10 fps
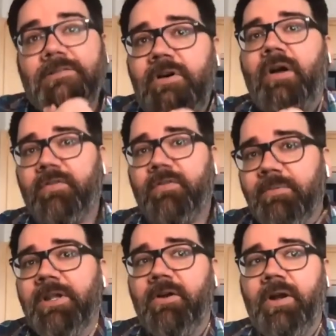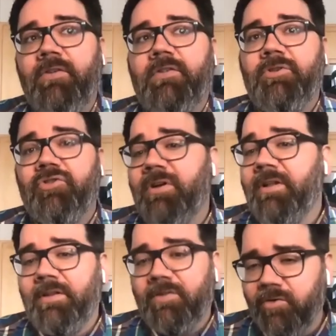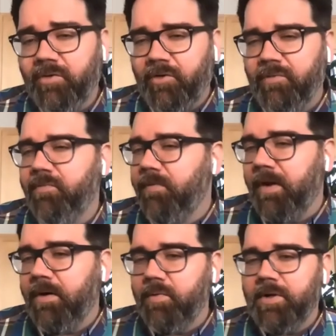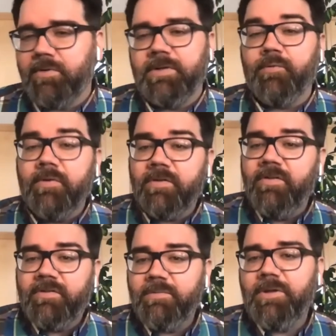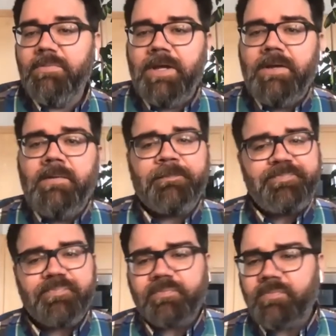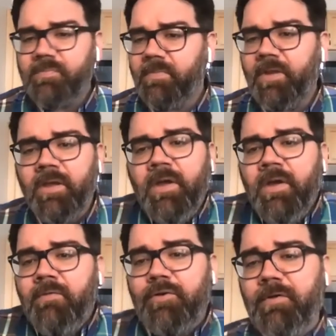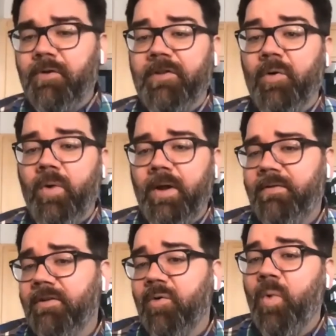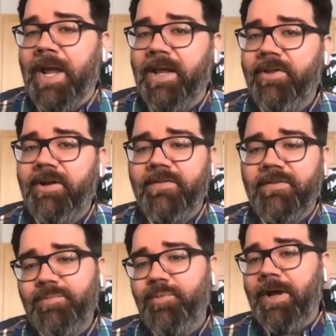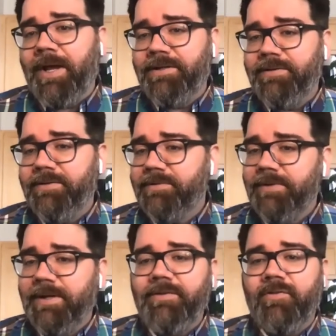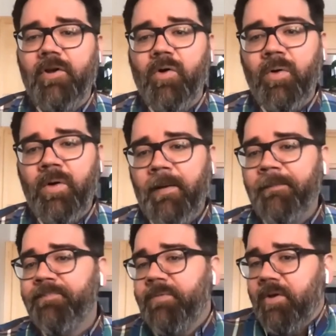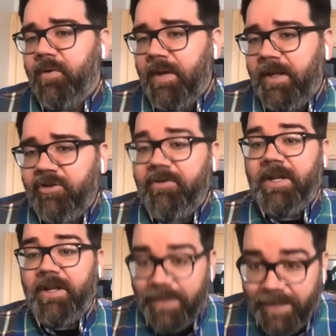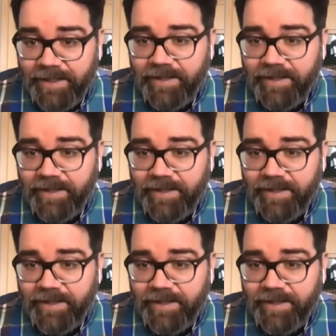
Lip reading: are similarities to be drawn. I think there's also very real differences to be made. First of all, is the way that it's spread, right? So, HIV and AIDS